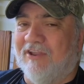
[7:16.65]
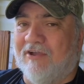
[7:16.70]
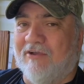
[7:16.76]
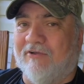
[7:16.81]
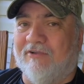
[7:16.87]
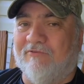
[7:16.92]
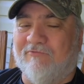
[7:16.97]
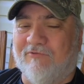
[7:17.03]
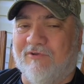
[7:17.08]

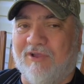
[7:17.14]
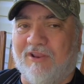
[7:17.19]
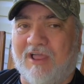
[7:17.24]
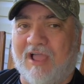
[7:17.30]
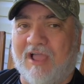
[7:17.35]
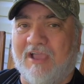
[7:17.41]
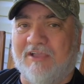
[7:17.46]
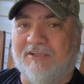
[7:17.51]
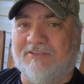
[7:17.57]
no, and
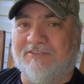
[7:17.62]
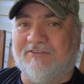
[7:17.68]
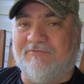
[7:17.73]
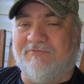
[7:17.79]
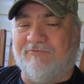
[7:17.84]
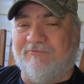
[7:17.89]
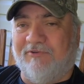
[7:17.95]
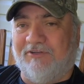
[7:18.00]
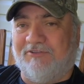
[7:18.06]
realized
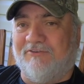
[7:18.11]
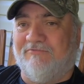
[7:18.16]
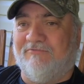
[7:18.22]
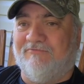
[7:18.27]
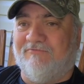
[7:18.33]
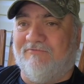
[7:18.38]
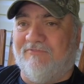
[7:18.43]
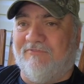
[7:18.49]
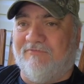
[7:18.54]

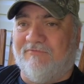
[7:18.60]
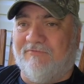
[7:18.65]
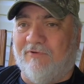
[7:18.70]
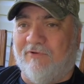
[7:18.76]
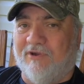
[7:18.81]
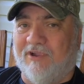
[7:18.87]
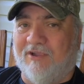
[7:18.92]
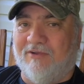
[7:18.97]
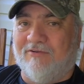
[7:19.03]
Richard
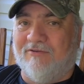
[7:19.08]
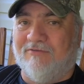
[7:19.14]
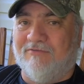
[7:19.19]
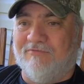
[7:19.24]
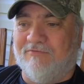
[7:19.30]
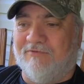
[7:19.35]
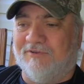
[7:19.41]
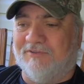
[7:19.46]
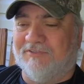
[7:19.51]
Voreo
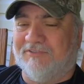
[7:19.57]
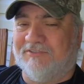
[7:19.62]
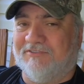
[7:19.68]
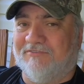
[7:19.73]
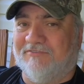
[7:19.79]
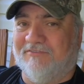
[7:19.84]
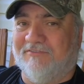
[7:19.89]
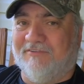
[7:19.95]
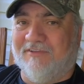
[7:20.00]
was